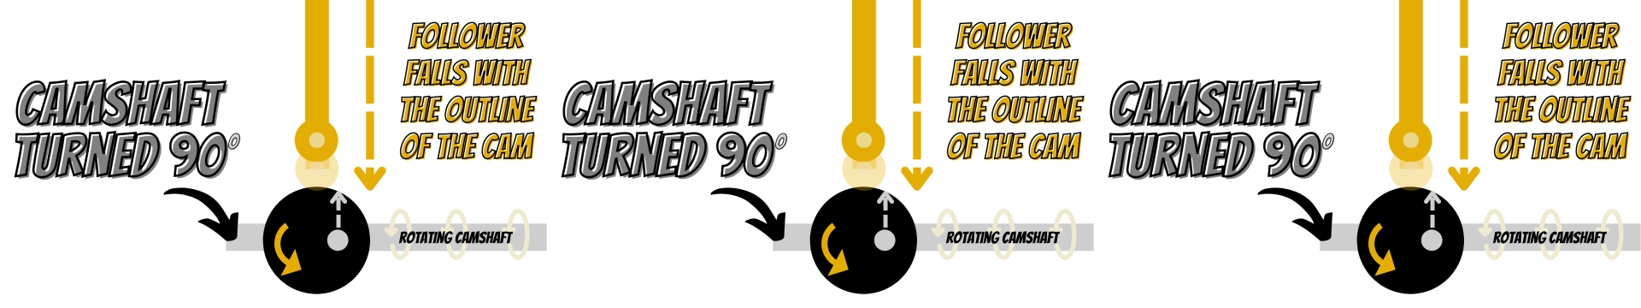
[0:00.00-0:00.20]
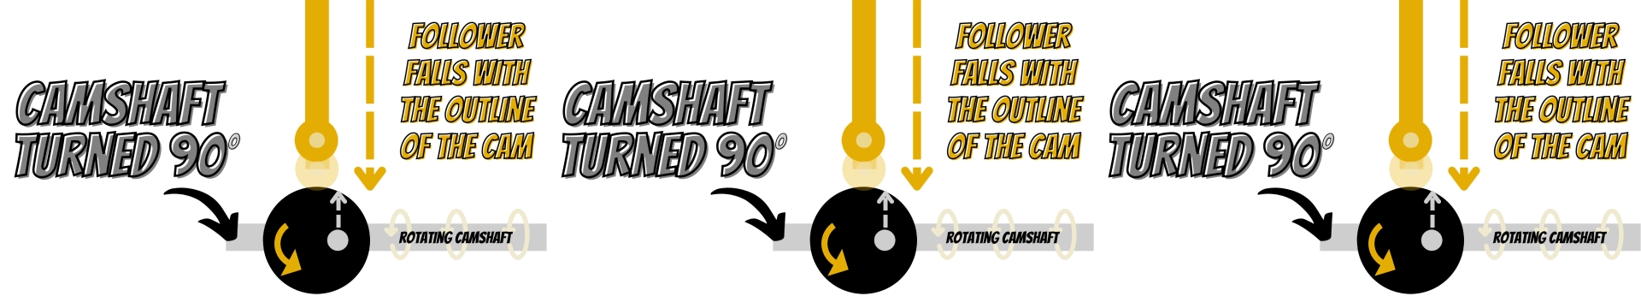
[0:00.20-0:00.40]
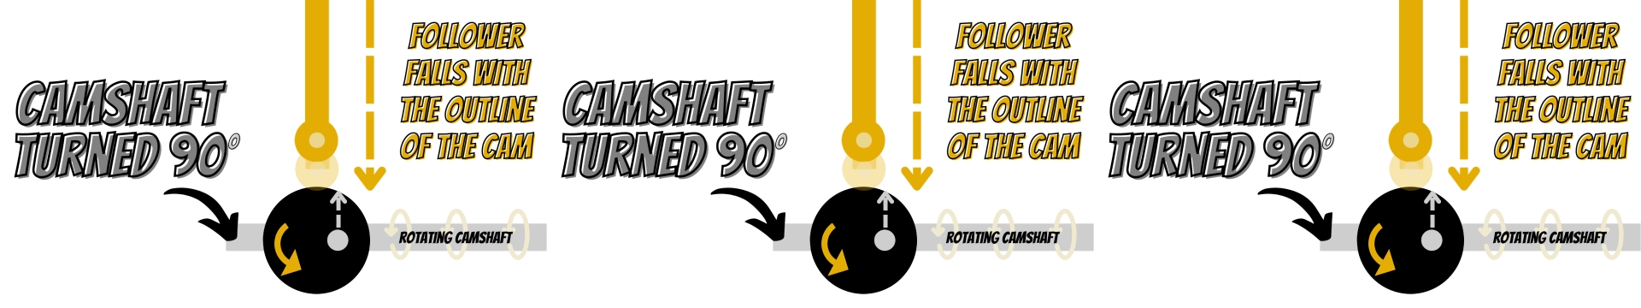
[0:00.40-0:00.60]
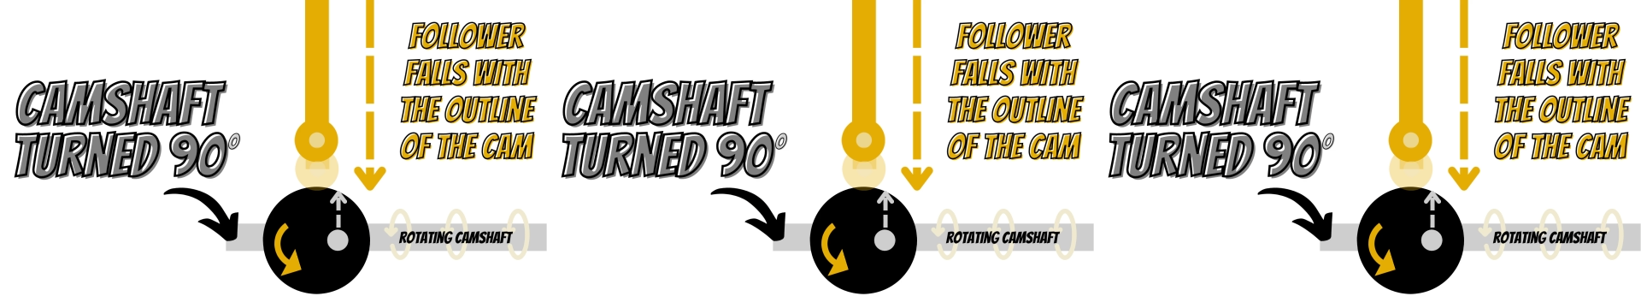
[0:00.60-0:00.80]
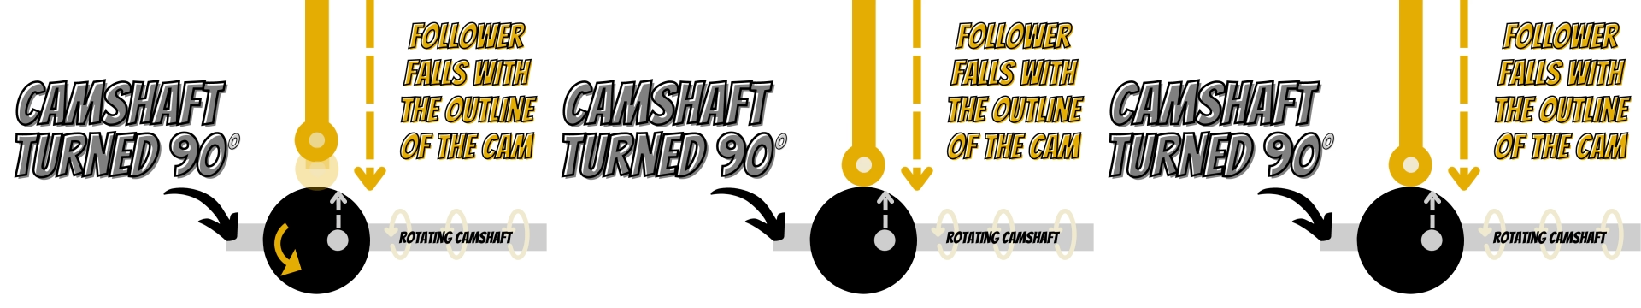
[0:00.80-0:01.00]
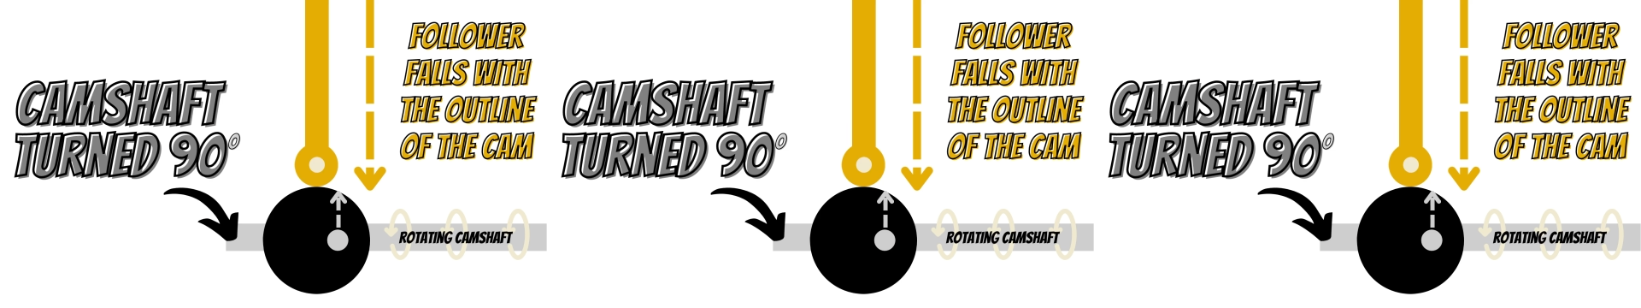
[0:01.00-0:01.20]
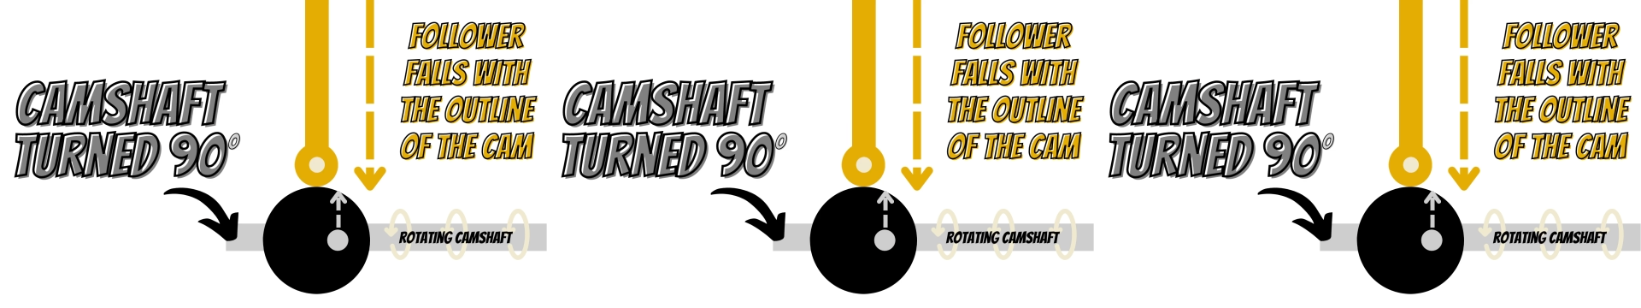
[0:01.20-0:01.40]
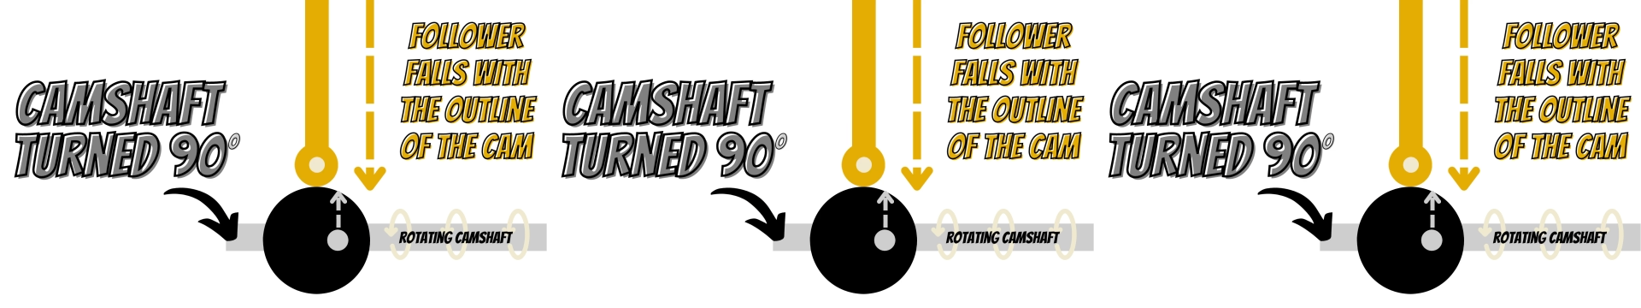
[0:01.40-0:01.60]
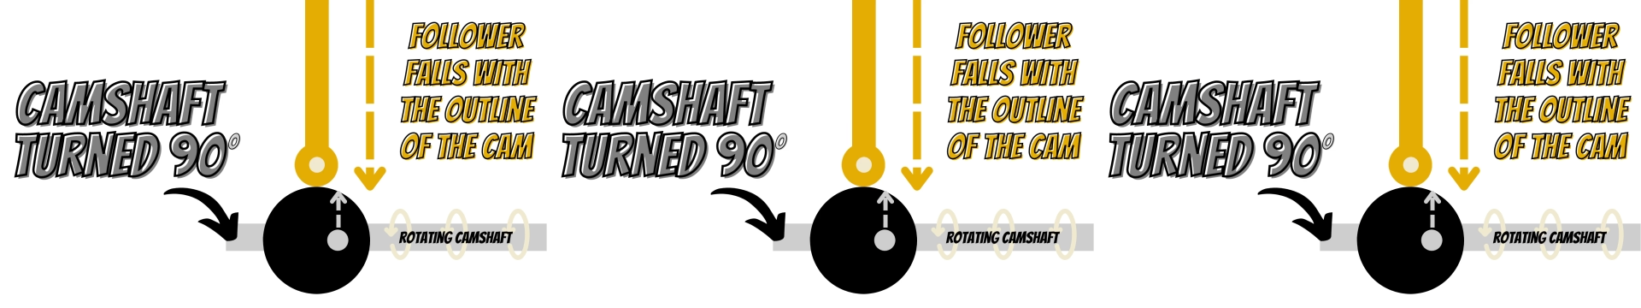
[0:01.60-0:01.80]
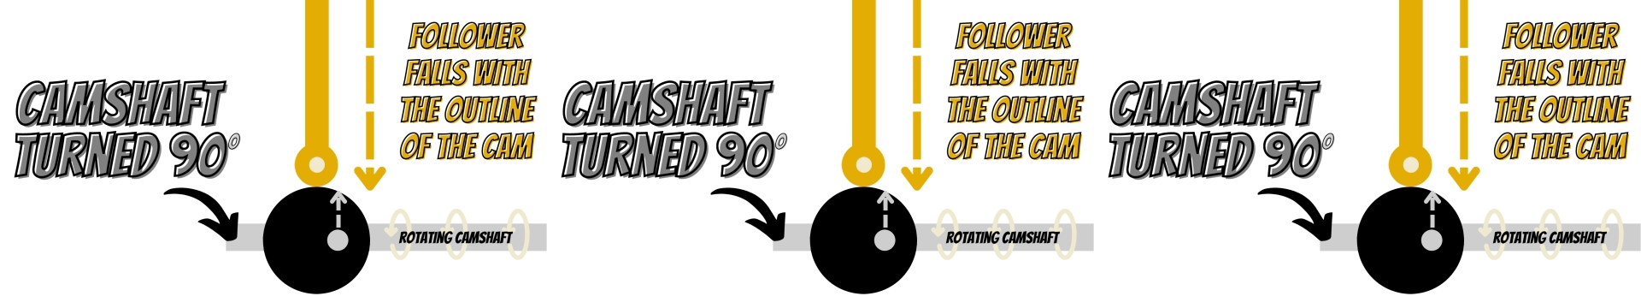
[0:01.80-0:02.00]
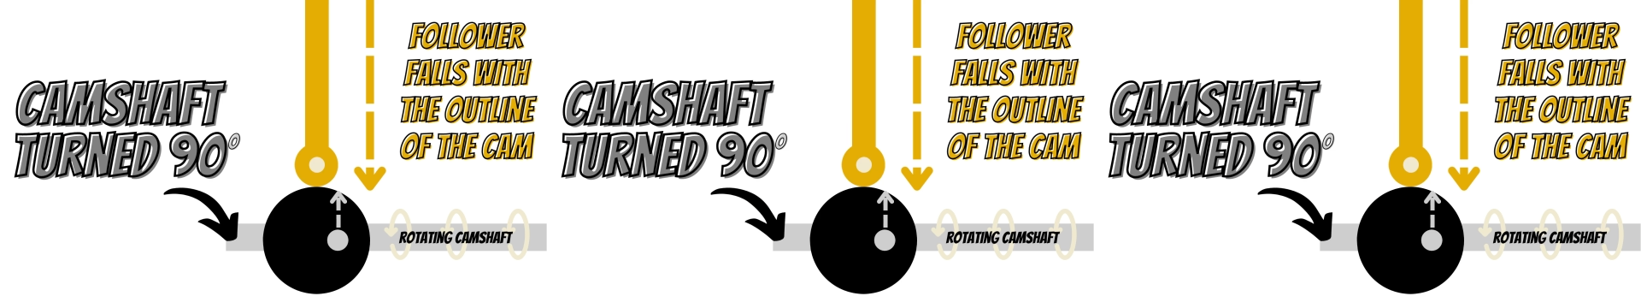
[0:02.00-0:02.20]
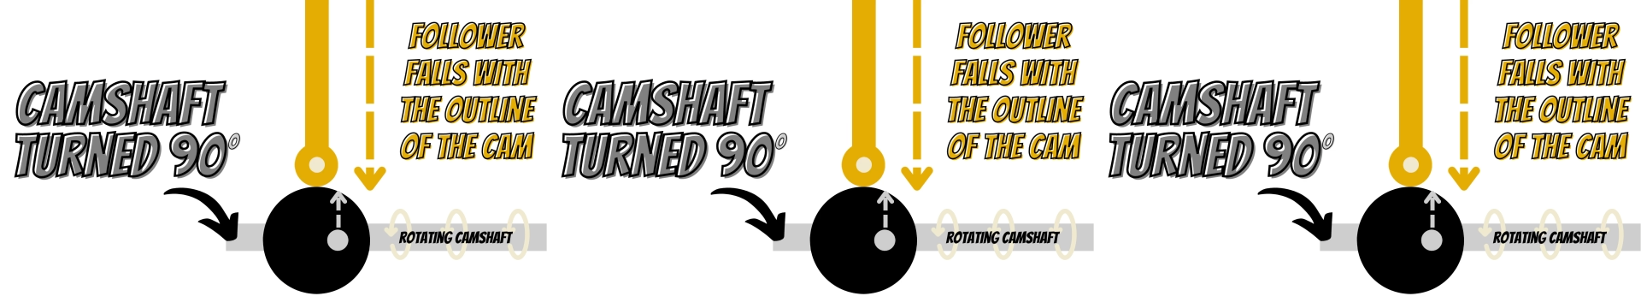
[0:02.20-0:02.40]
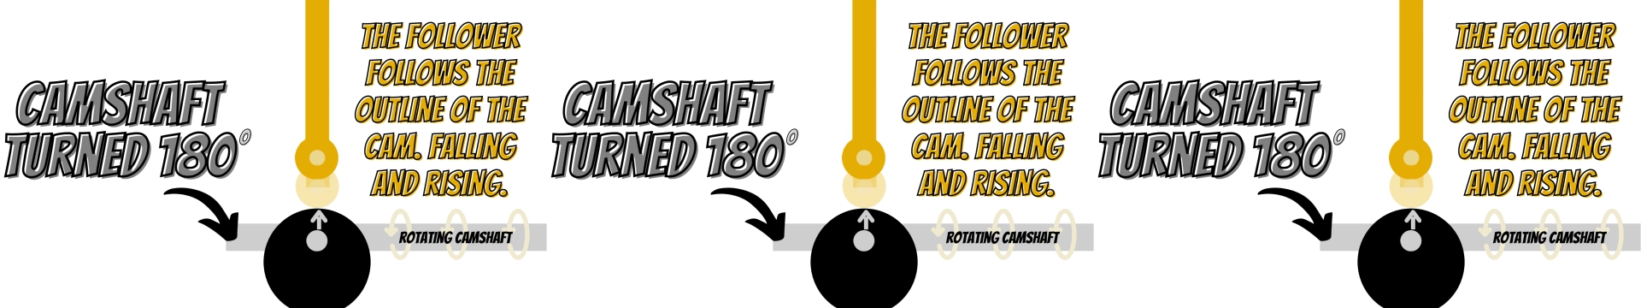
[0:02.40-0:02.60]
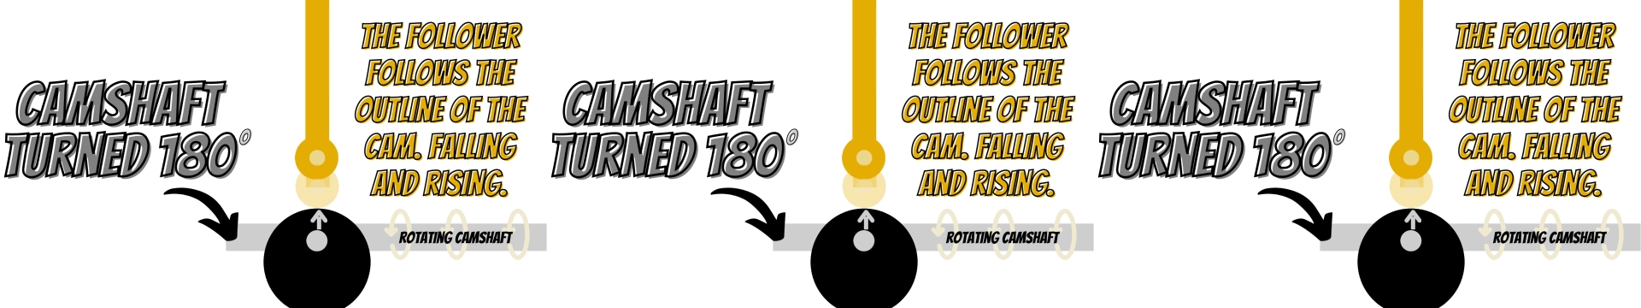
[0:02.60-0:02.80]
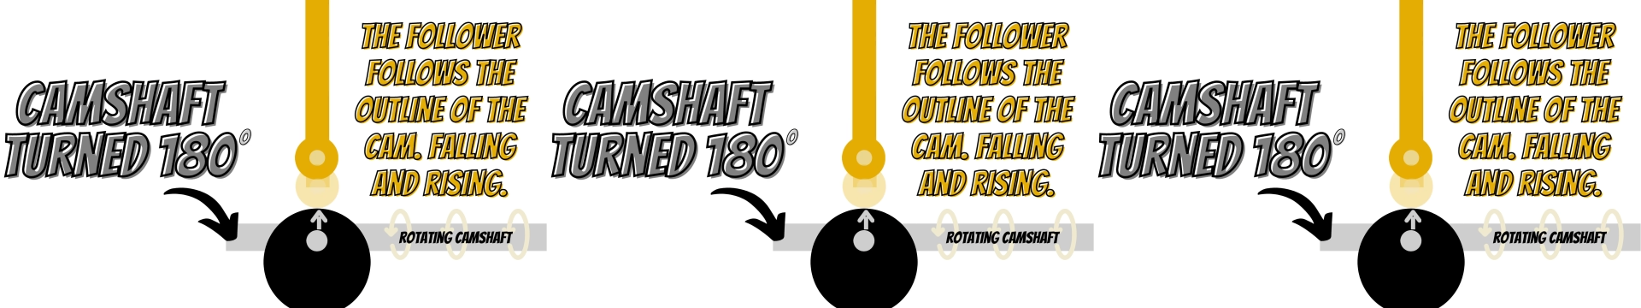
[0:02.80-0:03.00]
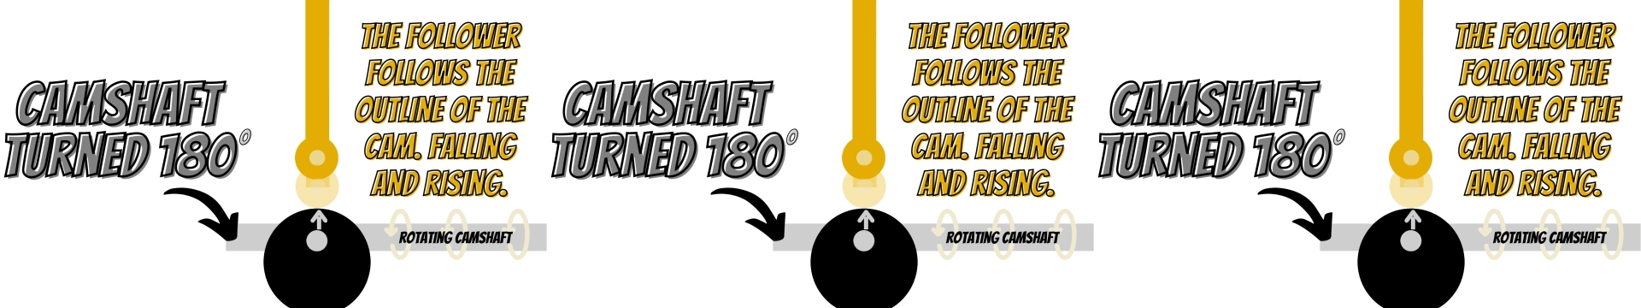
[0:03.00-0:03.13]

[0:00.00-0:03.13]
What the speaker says: (no speaker visible)